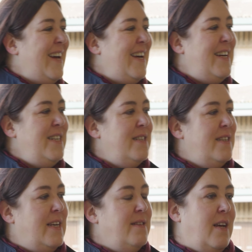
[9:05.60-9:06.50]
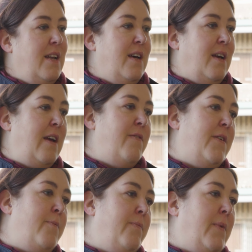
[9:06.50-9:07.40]
and that's going to give
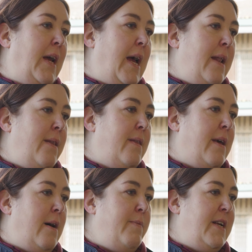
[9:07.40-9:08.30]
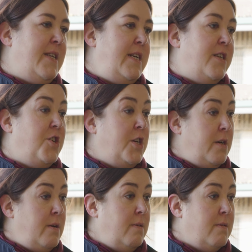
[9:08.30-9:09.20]
them again that ability to
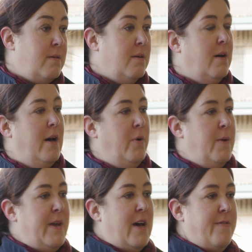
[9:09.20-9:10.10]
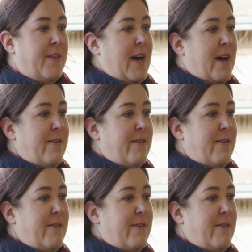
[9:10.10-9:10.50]
choose. I want to be over there